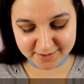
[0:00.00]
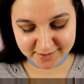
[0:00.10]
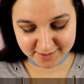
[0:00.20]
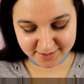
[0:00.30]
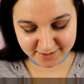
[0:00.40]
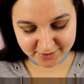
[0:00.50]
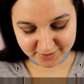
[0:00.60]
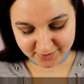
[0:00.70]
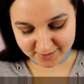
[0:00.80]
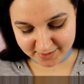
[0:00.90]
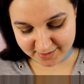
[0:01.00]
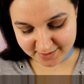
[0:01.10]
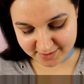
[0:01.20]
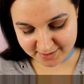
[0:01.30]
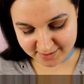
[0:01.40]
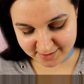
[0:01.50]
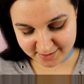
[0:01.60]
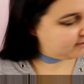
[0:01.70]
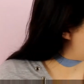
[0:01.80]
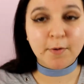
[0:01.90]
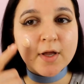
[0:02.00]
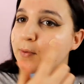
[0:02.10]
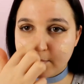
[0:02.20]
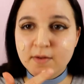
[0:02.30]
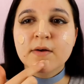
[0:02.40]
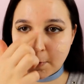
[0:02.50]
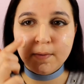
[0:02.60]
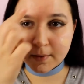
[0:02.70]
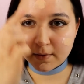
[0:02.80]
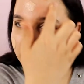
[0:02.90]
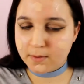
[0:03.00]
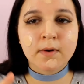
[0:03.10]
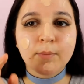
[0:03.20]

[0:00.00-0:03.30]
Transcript: [no speech]